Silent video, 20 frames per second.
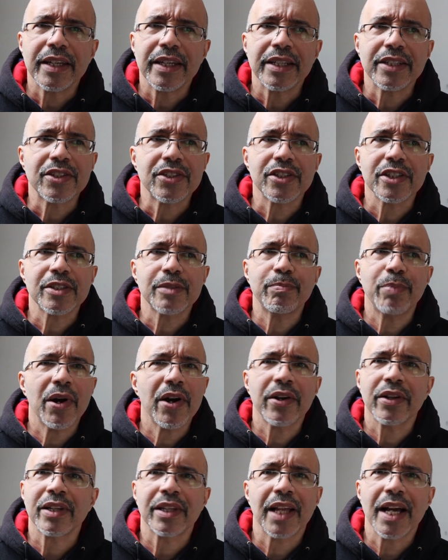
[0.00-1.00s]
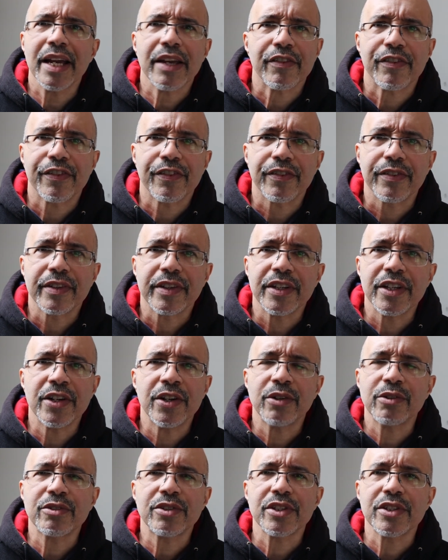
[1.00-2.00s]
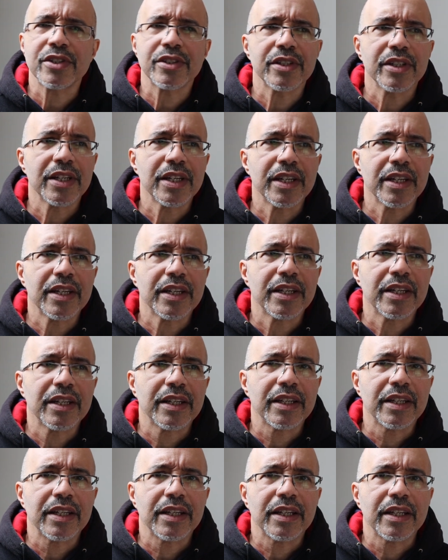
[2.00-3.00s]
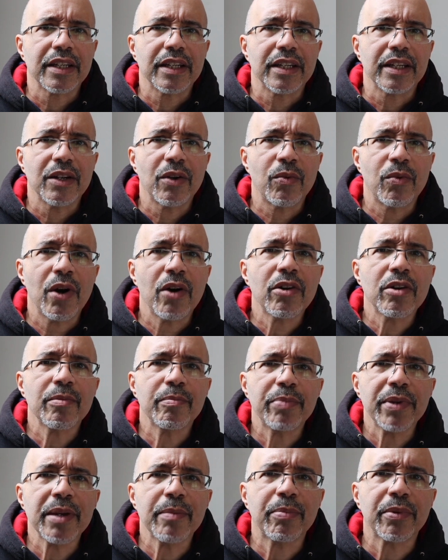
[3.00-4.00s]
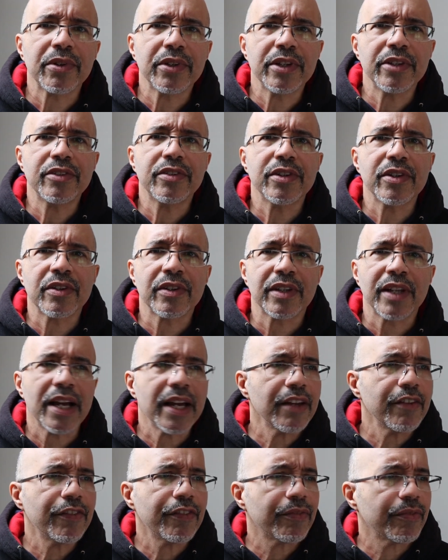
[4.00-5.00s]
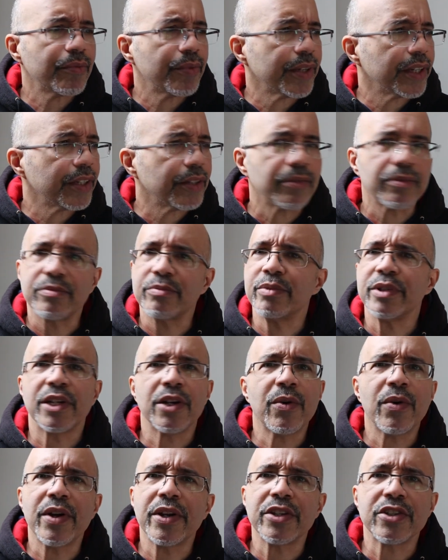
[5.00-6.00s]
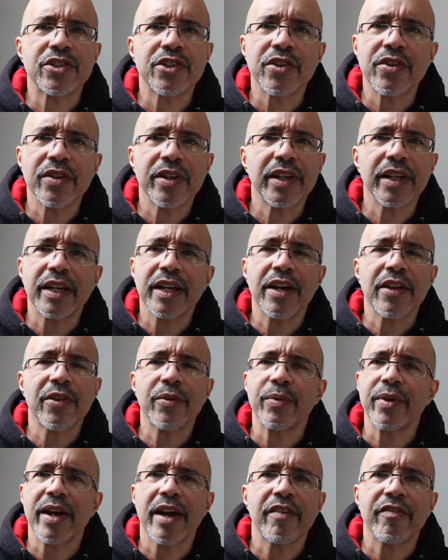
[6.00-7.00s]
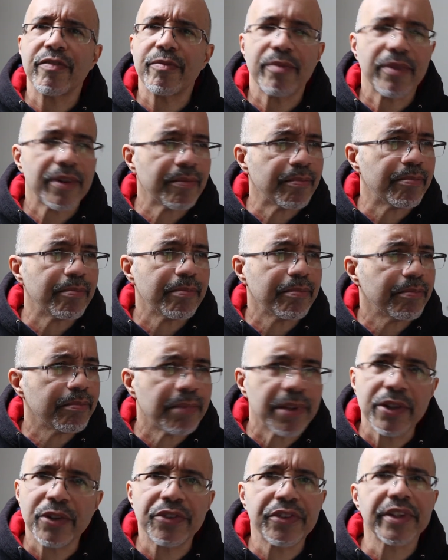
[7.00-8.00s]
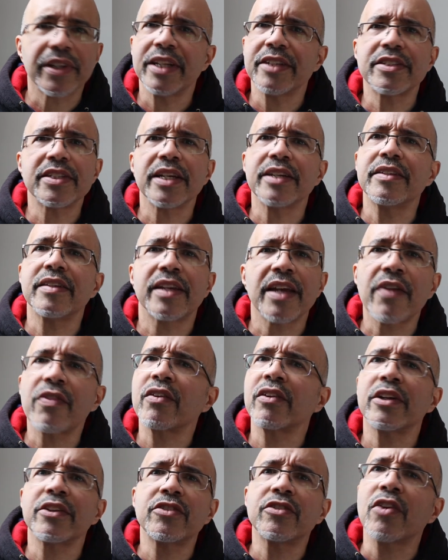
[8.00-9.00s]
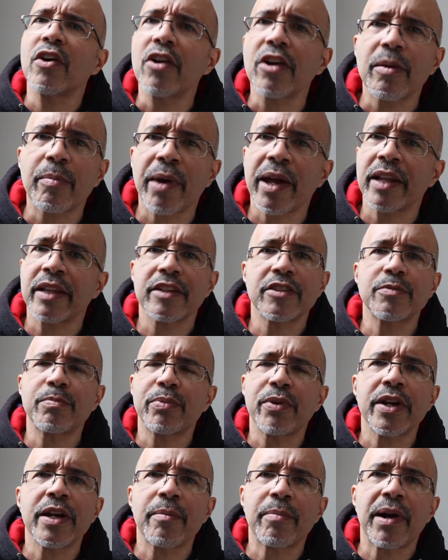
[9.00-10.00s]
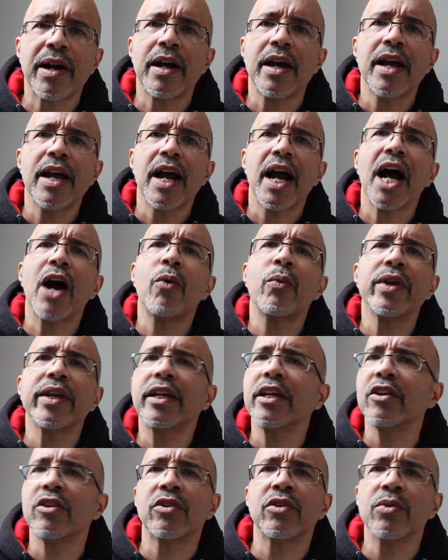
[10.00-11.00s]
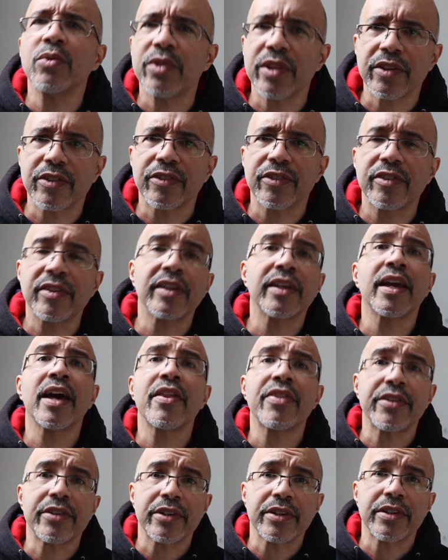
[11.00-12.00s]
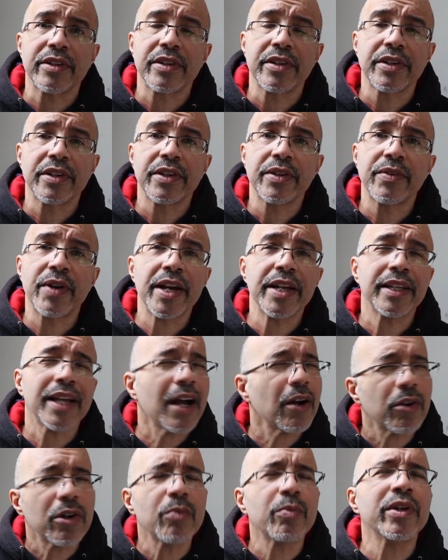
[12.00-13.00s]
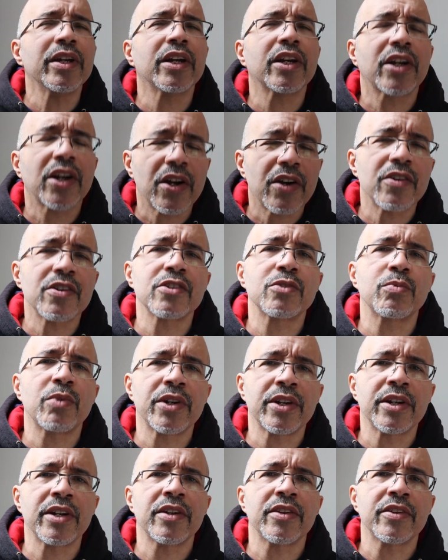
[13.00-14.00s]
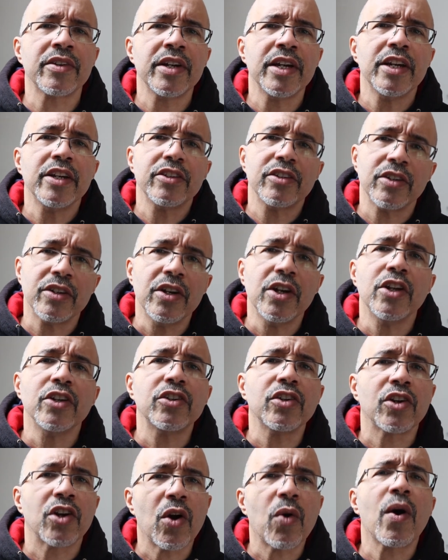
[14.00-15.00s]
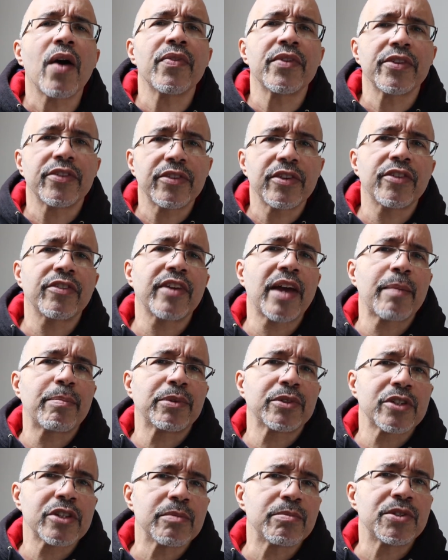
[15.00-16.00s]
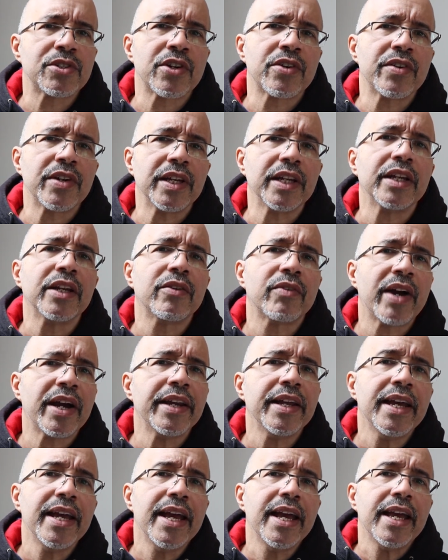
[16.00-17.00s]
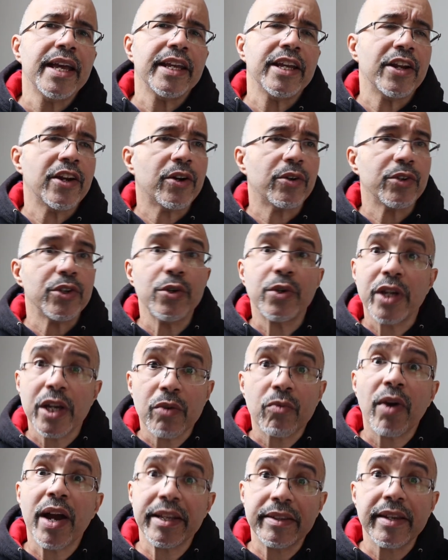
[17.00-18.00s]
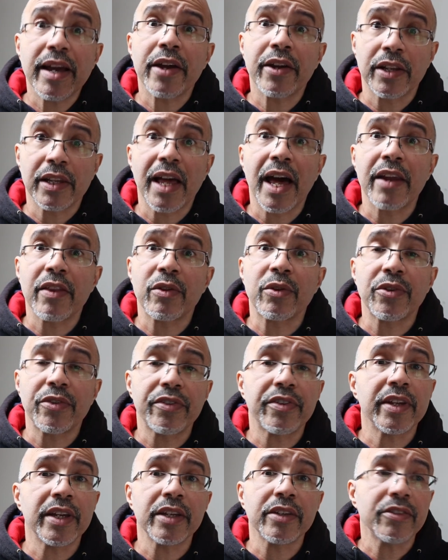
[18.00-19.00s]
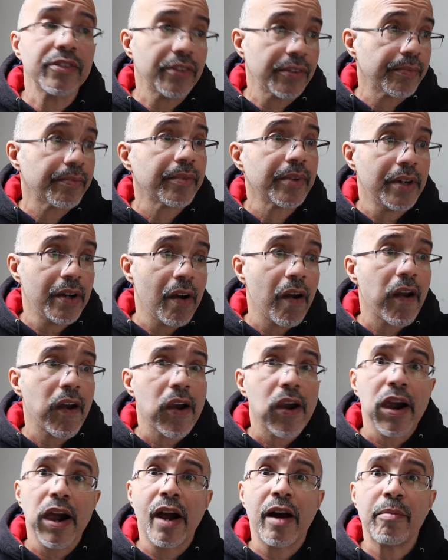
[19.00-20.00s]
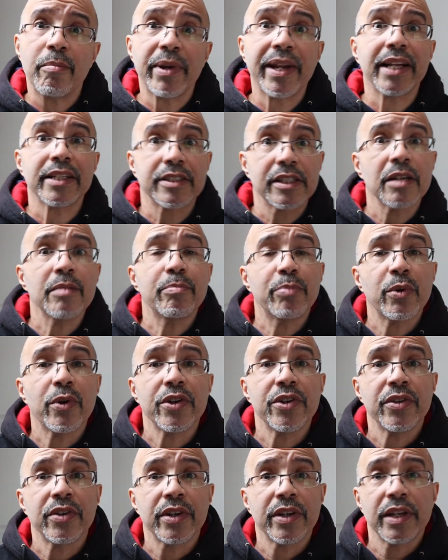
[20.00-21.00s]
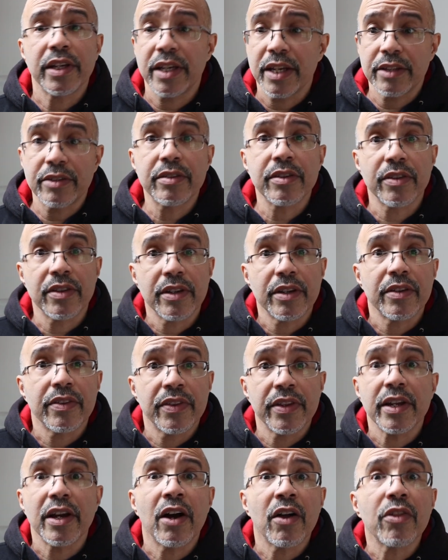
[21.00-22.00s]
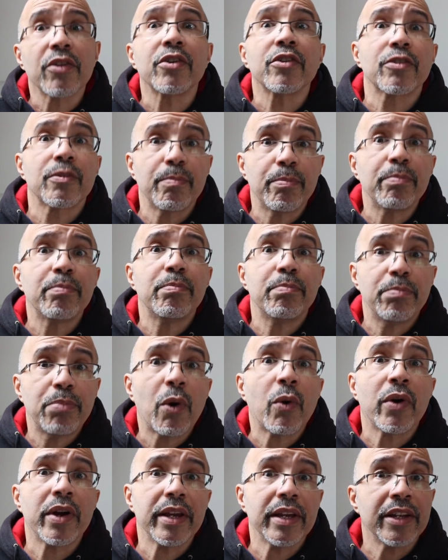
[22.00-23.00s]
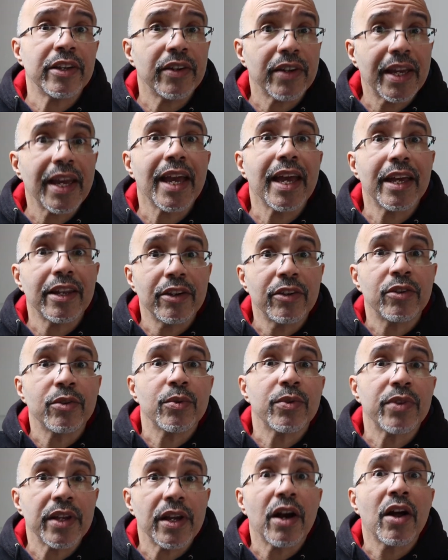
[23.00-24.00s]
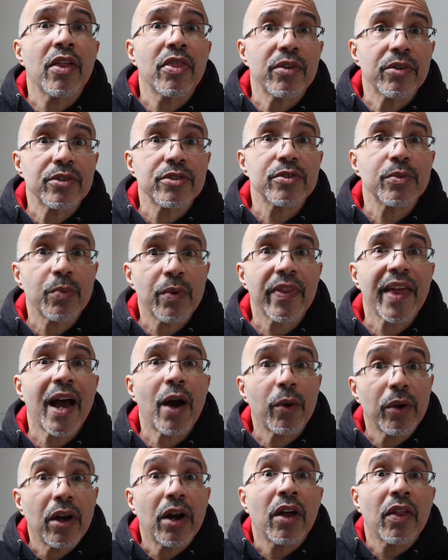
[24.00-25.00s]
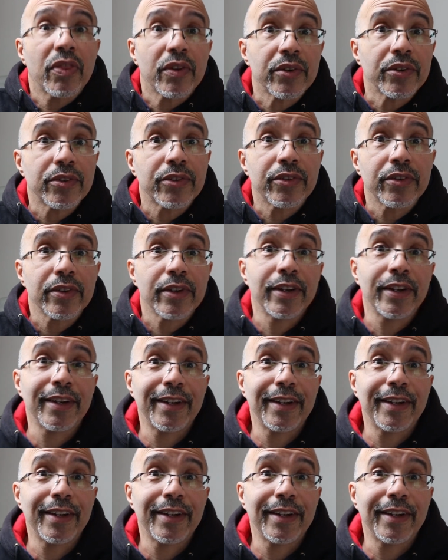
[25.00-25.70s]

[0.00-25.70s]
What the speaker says: It's just part of life. You know, just welcome people into your life. We go on a journey together. We have a meal together. Let's get together. Let's talk about it. Let's pray about how we can do this together, right? How can we encourage one another to go on this discipleship journey, right? You know, you can write down a lot of those things, but at some point you're going to get to the others point, and you can't do the others without others.